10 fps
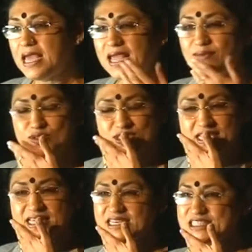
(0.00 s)
And I would
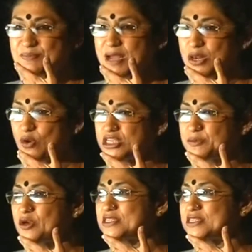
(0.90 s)
say that it's my loss,